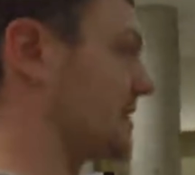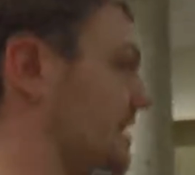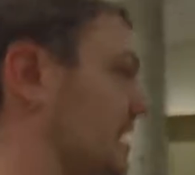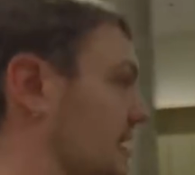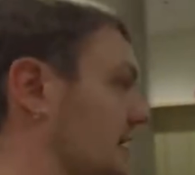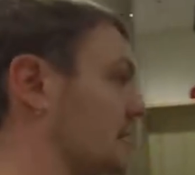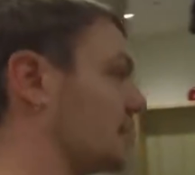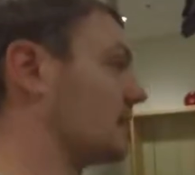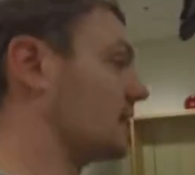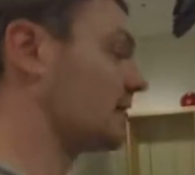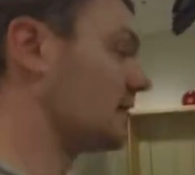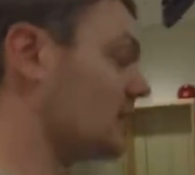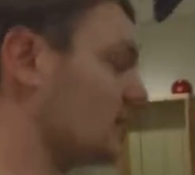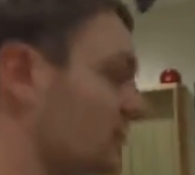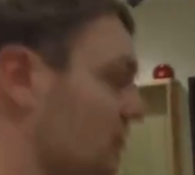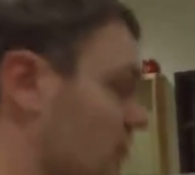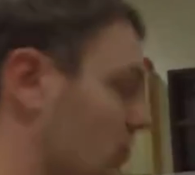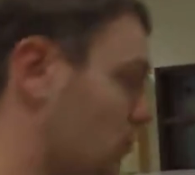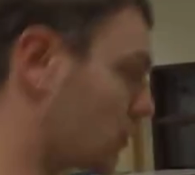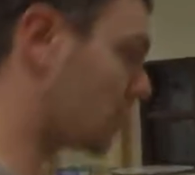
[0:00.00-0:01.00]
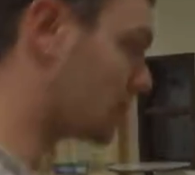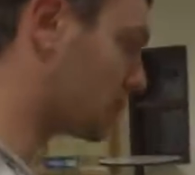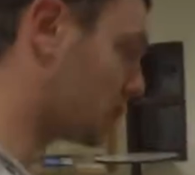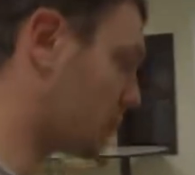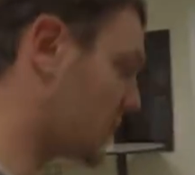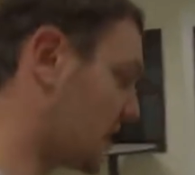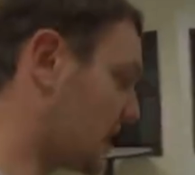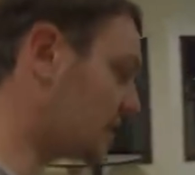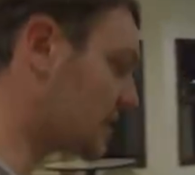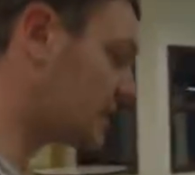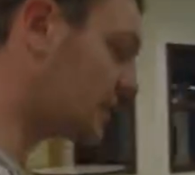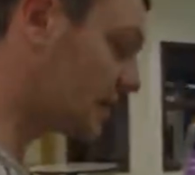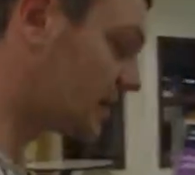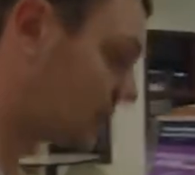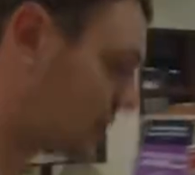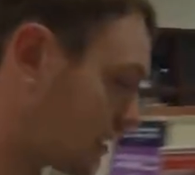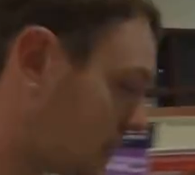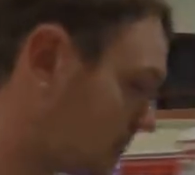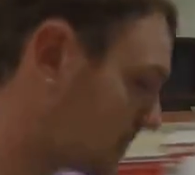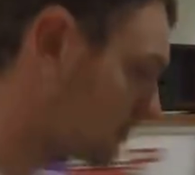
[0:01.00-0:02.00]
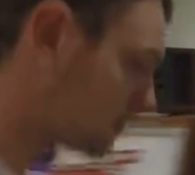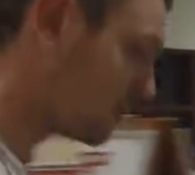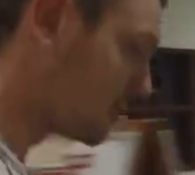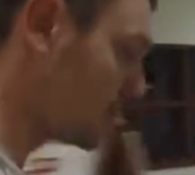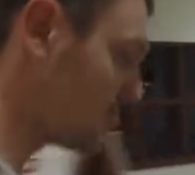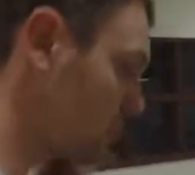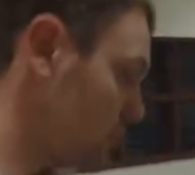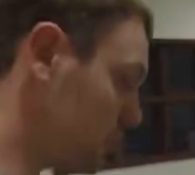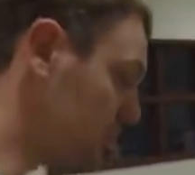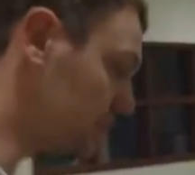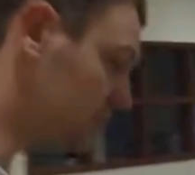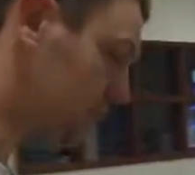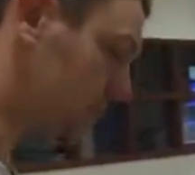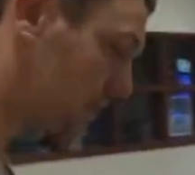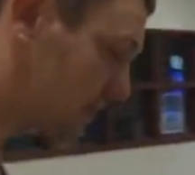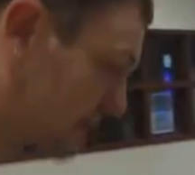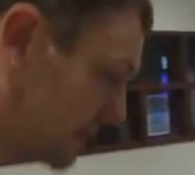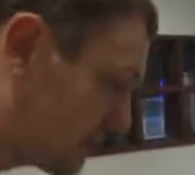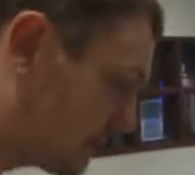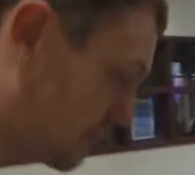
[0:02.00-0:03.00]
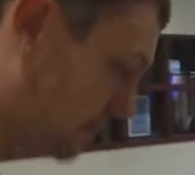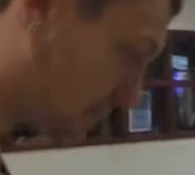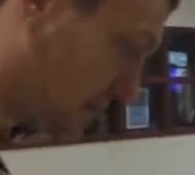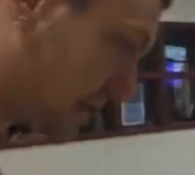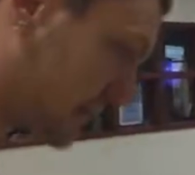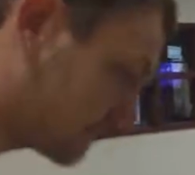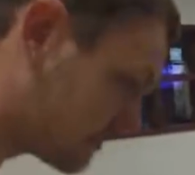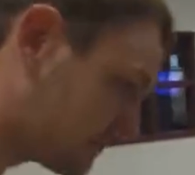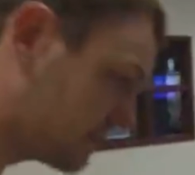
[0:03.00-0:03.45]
then for 1 week, to ensure that my